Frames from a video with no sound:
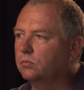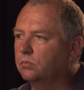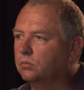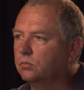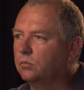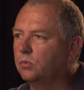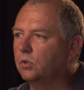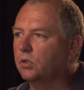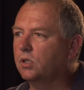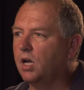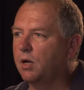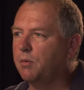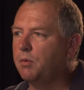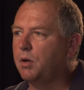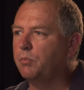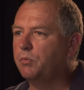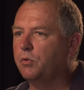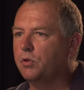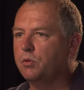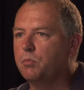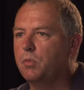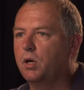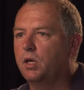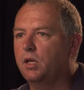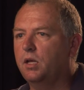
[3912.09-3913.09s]
will come up
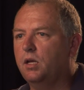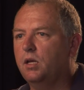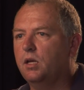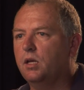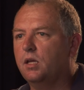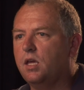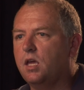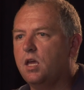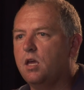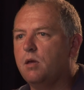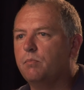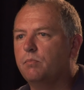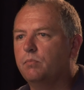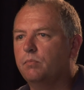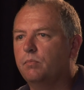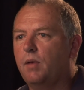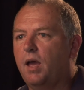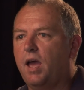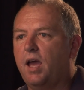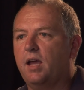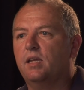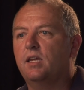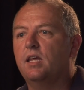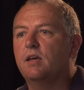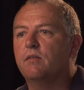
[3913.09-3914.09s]
with money to keep
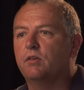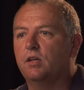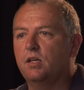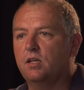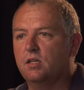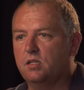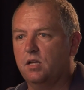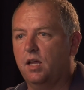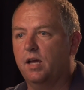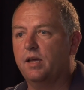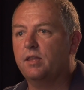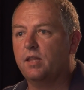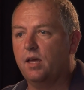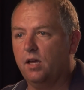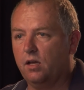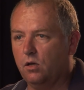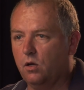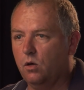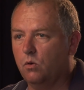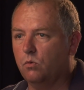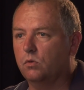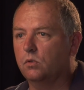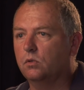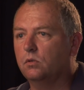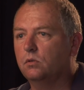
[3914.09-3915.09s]
activities like that
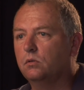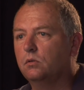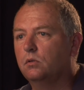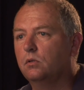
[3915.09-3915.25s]
going.